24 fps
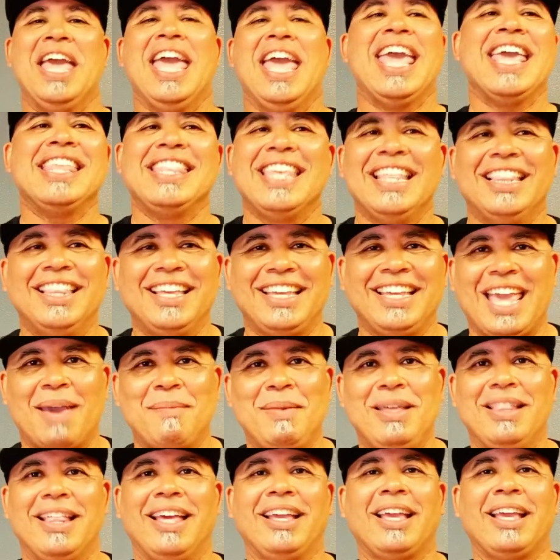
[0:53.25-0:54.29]
and they look at
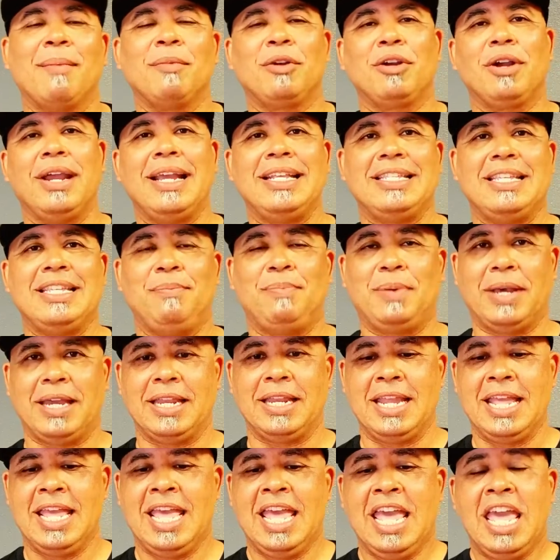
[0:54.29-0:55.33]
me like I'm crazy,
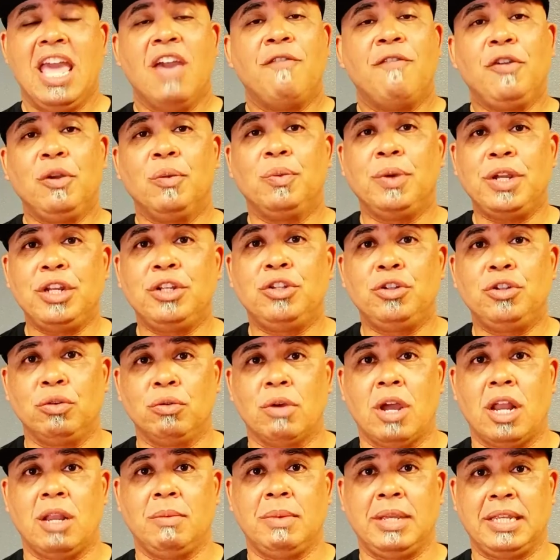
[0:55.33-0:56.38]
but if we read
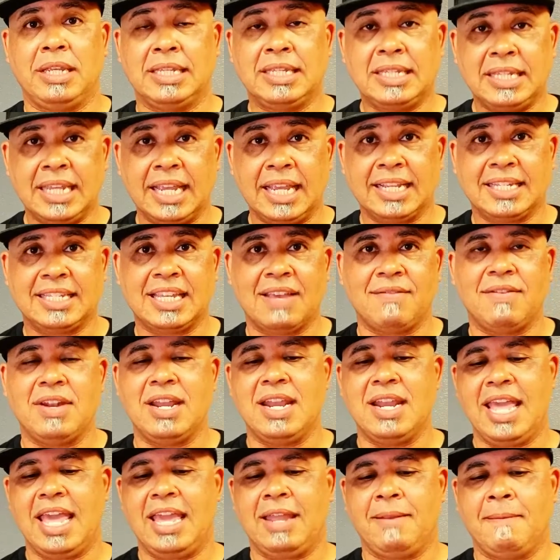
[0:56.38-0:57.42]
Deuteronomy 6, 7,
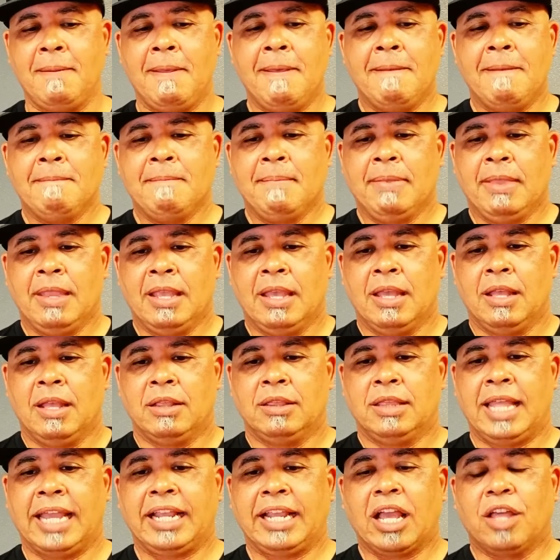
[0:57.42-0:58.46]
and 8,
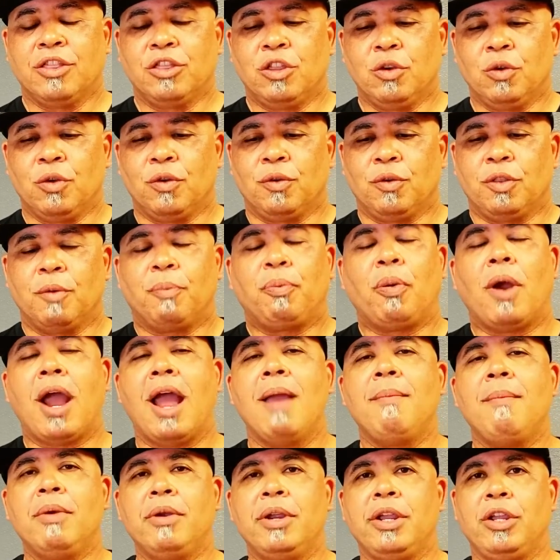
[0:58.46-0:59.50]
like the, the
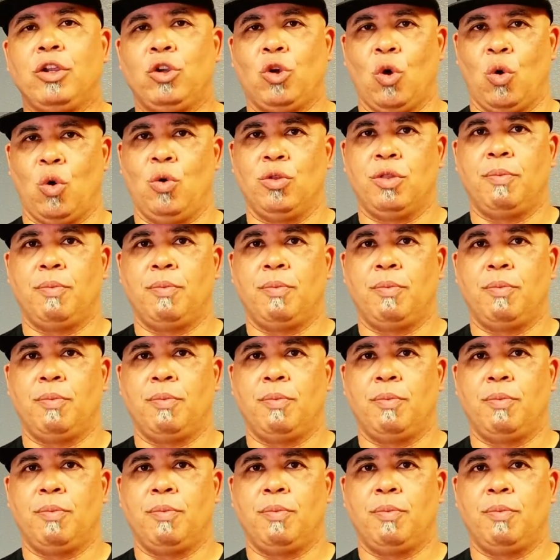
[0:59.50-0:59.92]
primary goal,